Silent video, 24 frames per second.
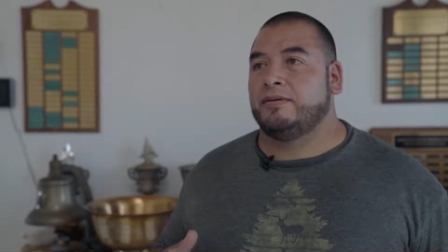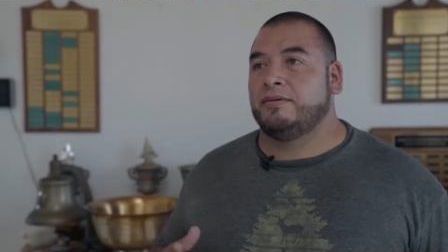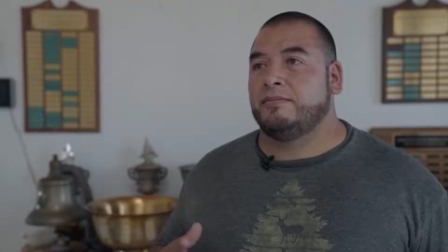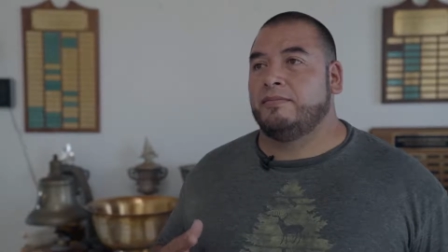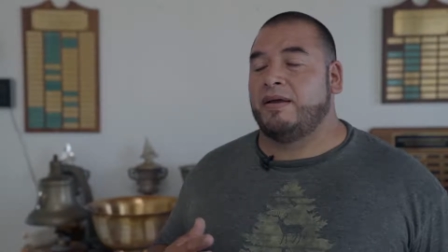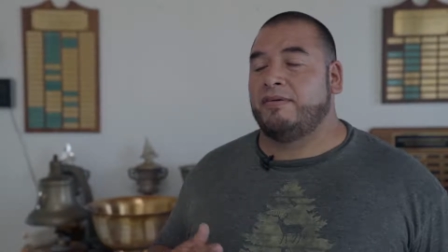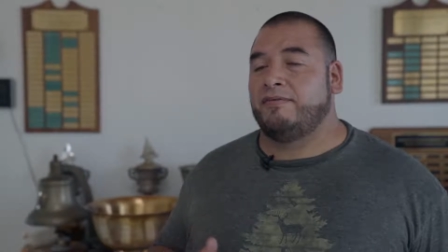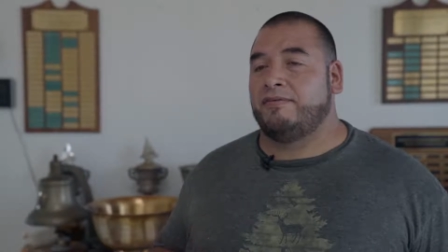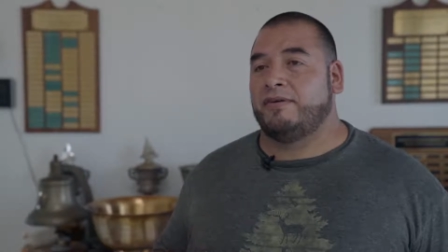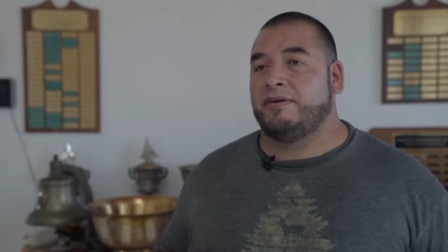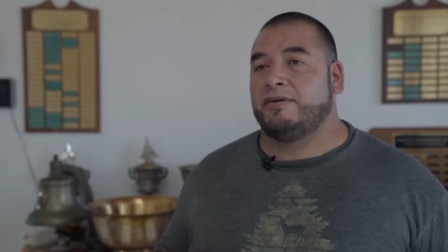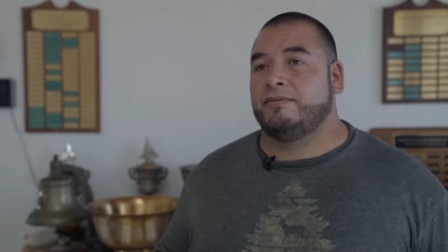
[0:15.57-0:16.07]

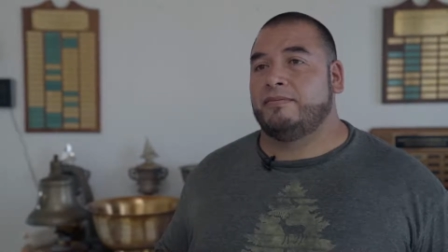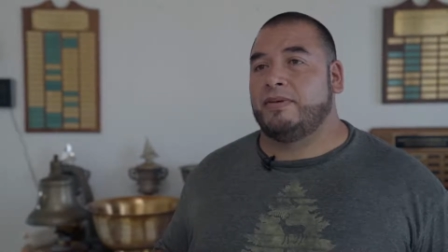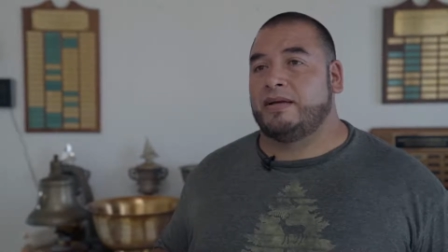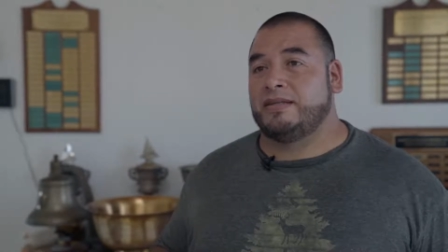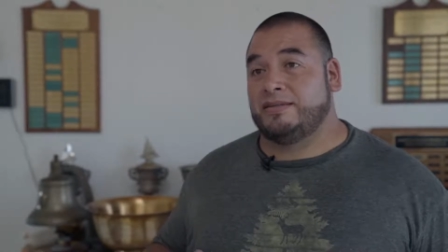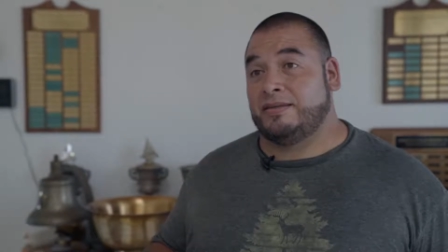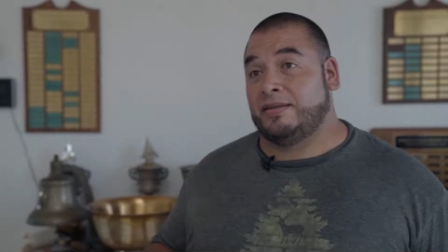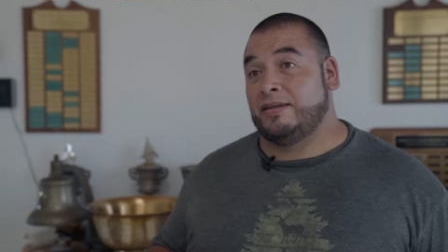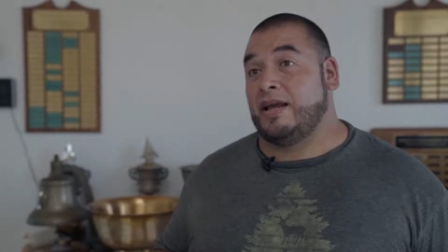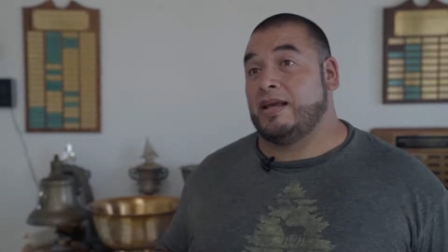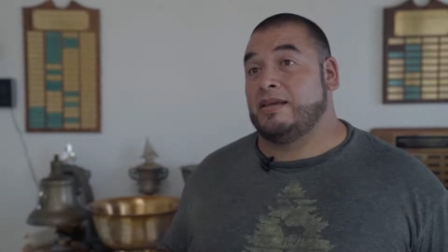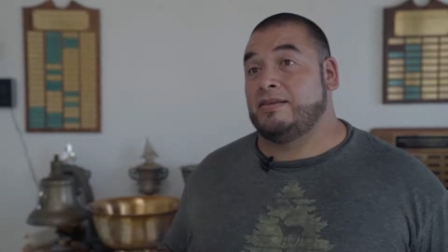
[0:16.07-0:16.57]
my
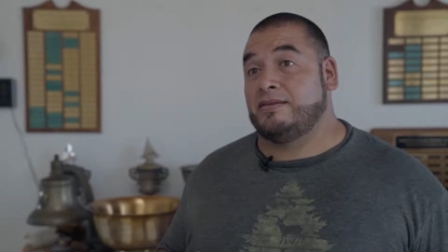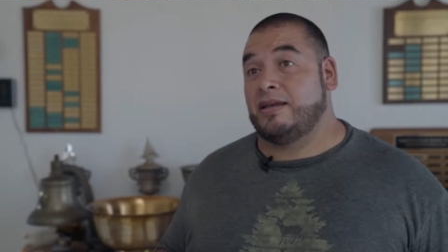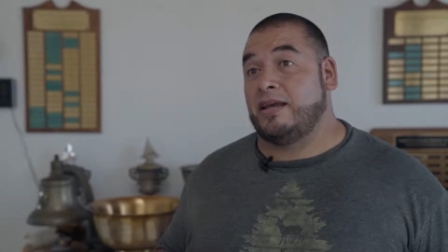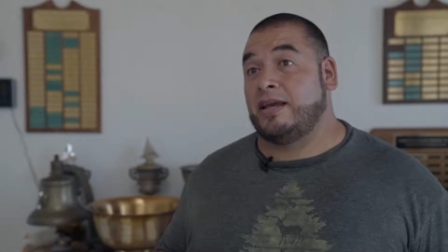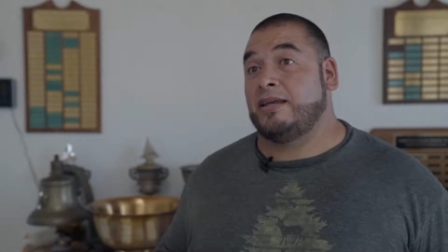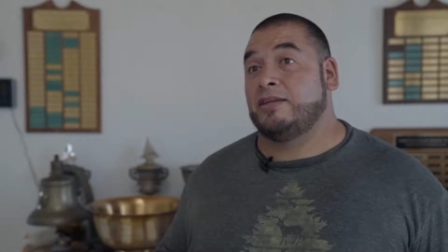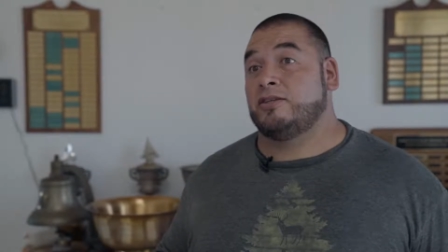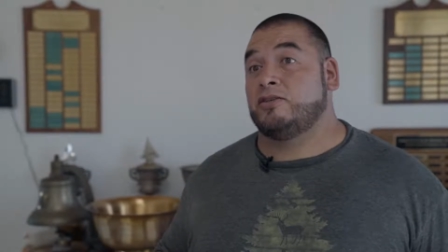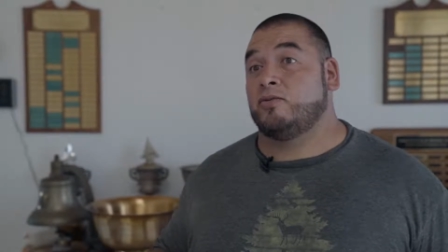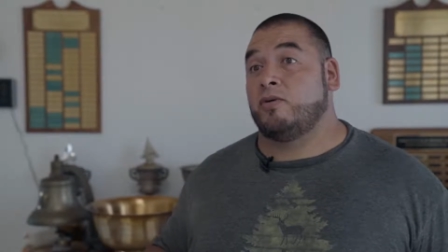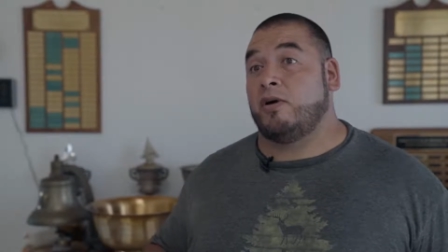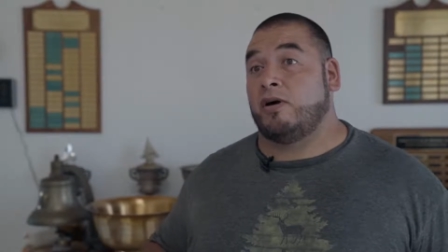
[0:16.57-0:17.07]
son
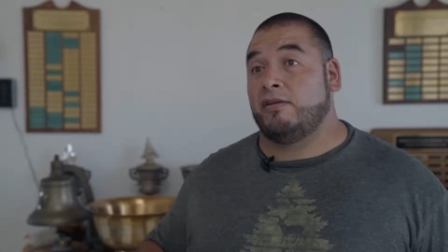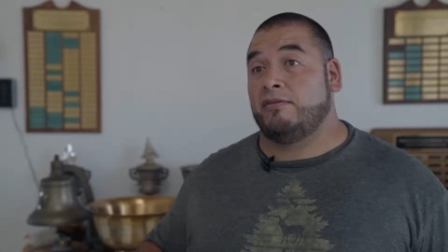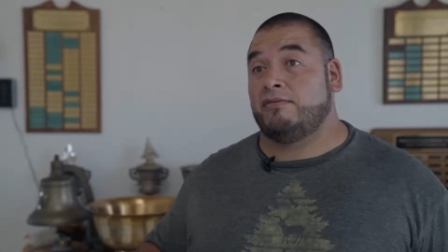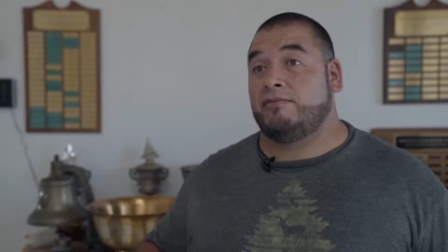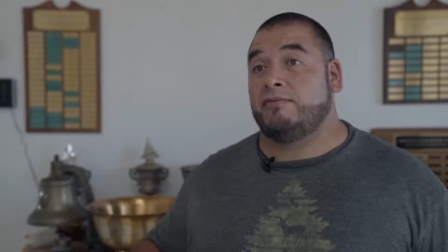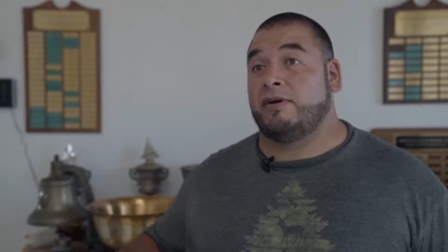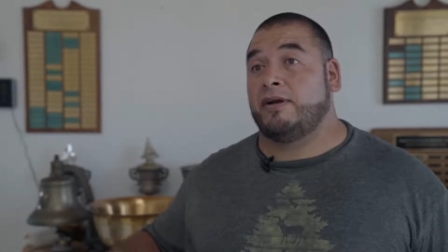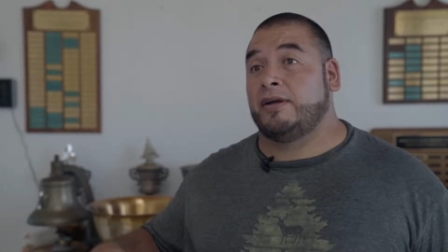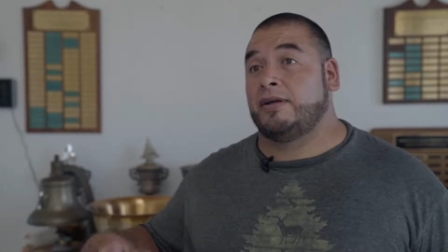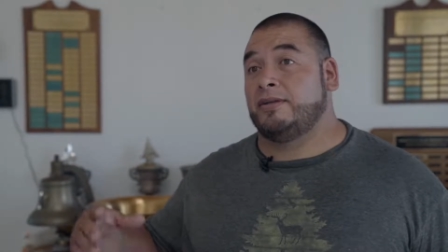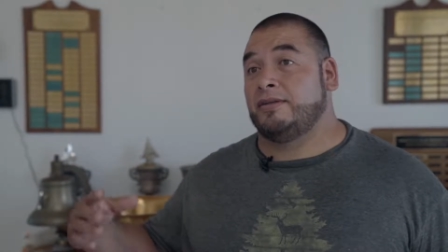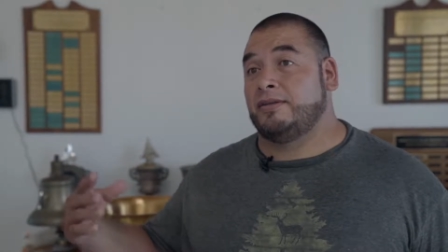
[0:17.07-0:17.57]
Isaiah
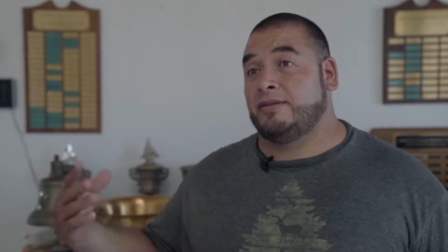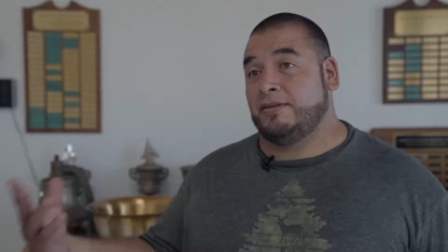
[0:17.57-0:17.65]
qualifying